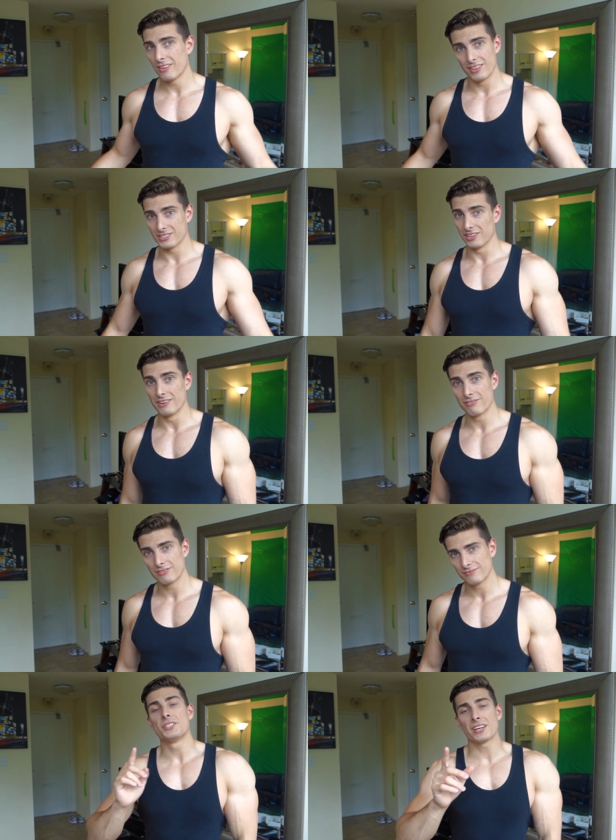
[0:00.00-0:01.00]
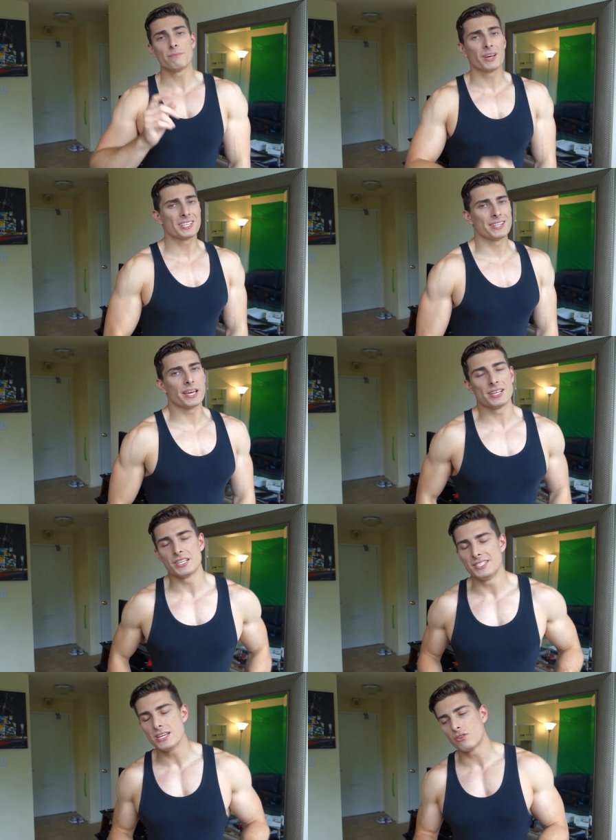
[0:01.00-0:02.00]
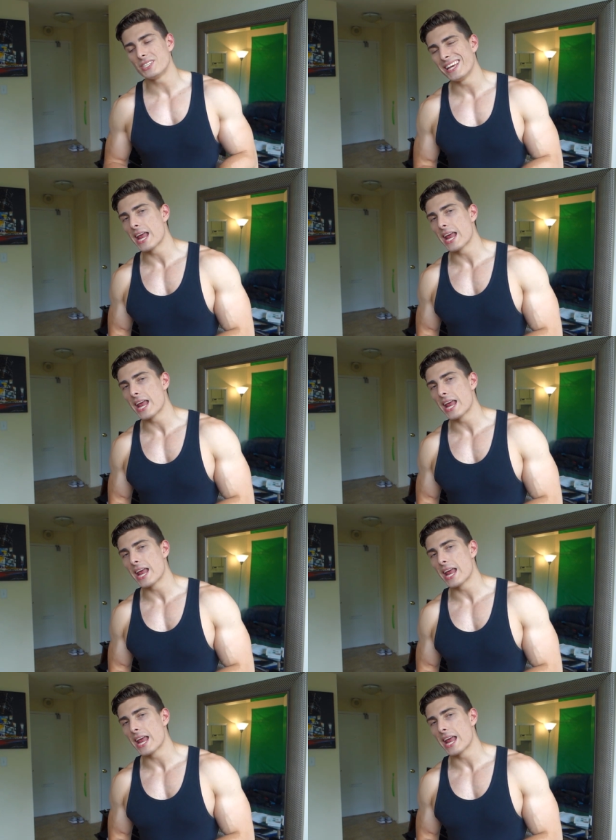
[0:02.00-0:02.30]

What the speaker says: that's life. The second biggest thing is a decrease in